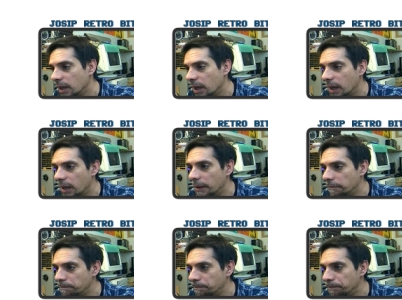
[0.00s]

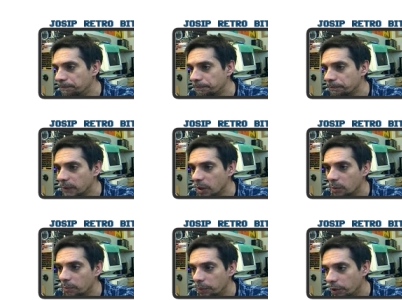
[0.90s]
um,
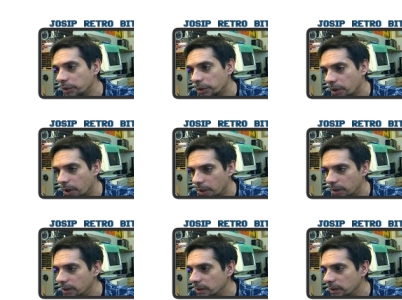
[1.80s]
border color.